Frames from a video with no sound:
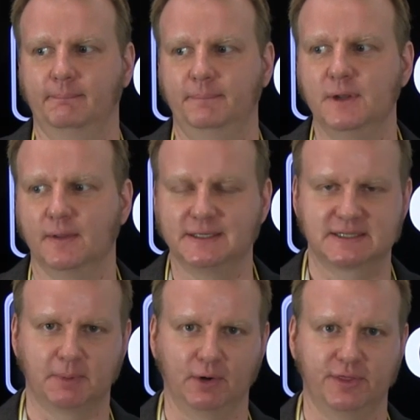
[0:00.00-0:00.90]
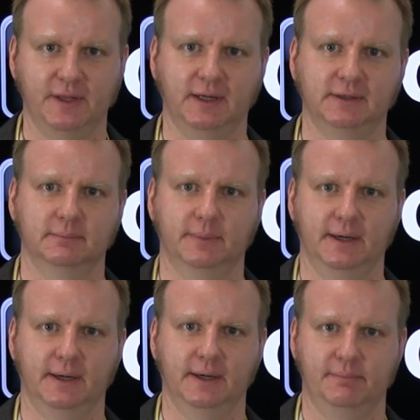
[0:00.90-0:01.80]
That's smart thinking,
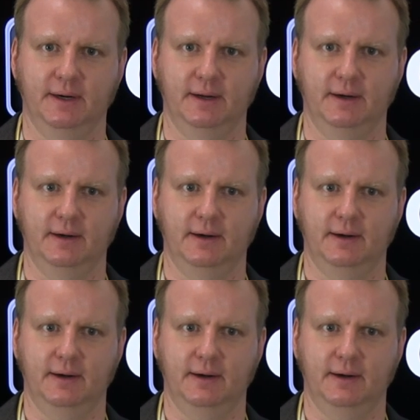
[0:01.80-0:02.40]
but